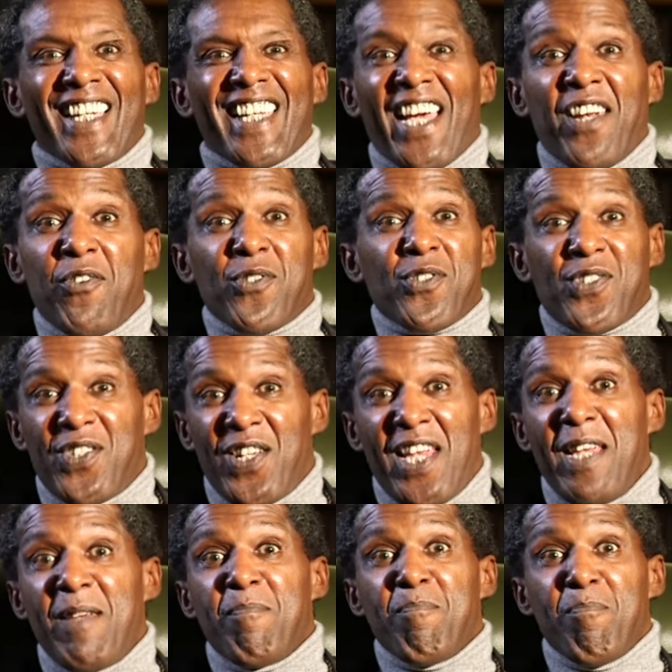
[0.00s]
cannot
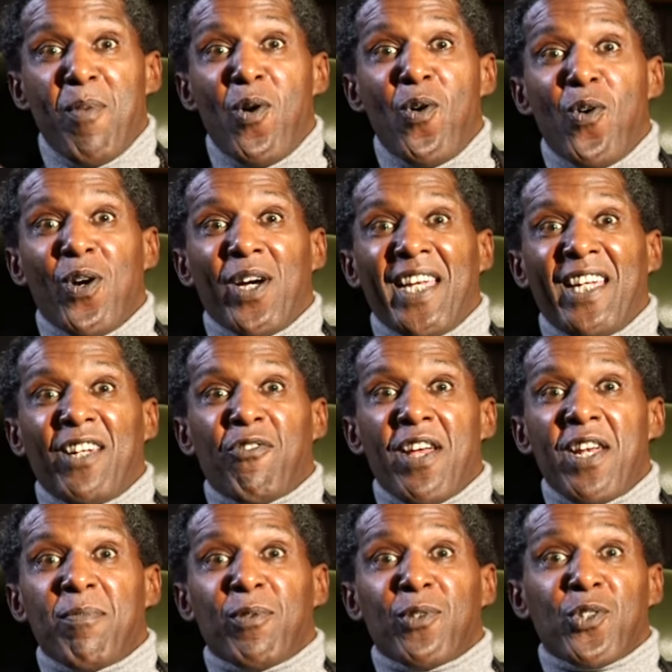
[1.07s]
seem more
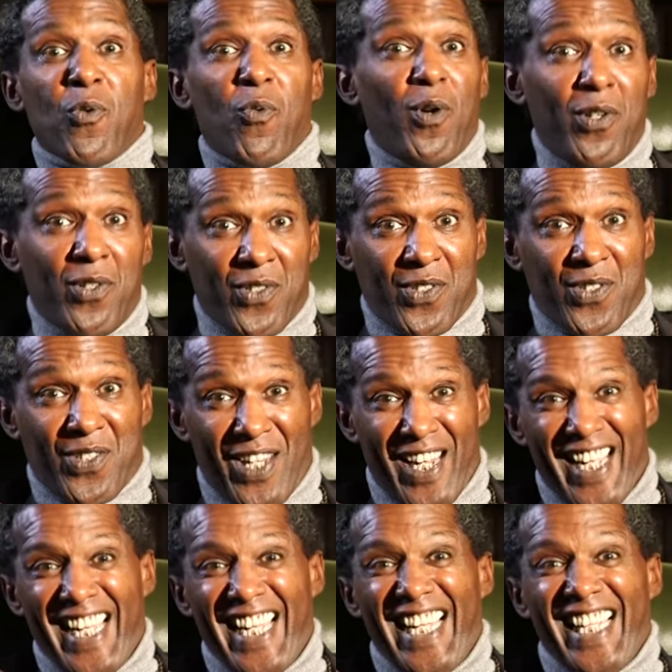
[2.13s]
incredible to us
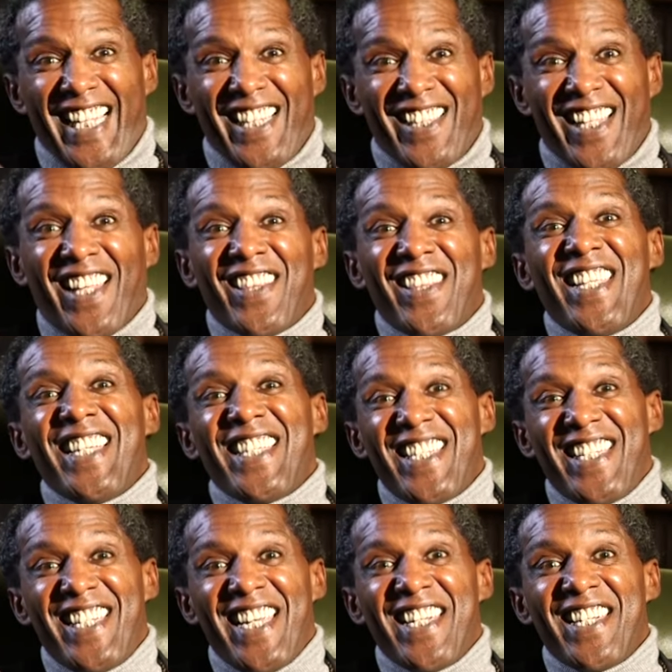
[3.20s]
than
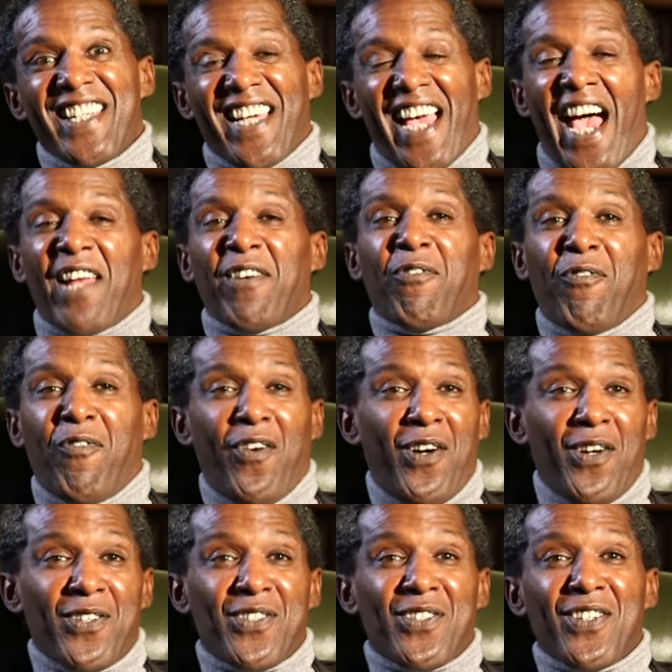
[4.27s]
this did at
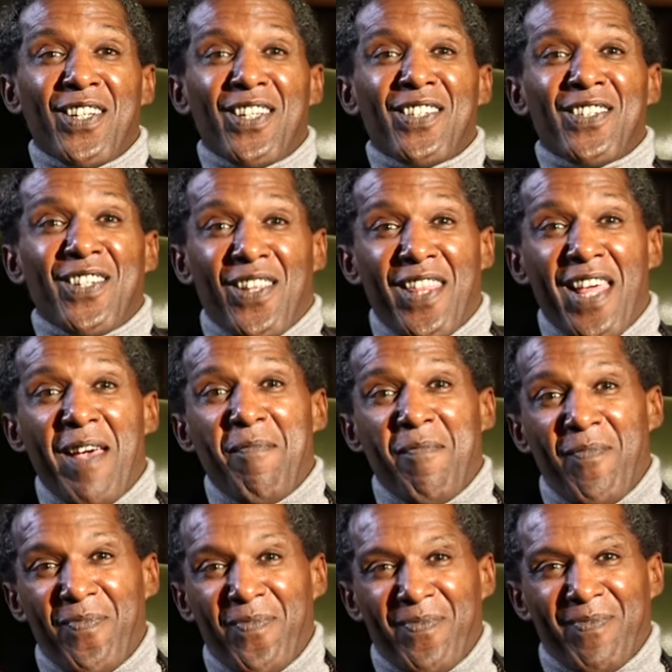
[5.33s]
first to
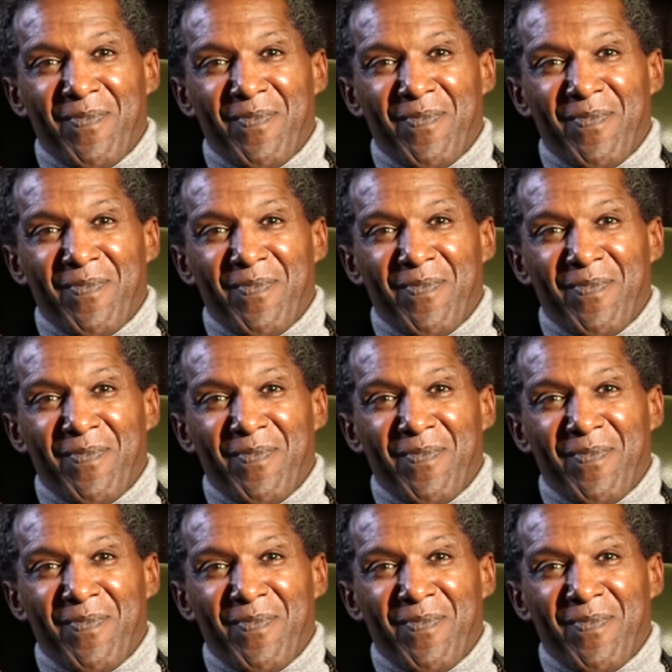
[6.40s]
them.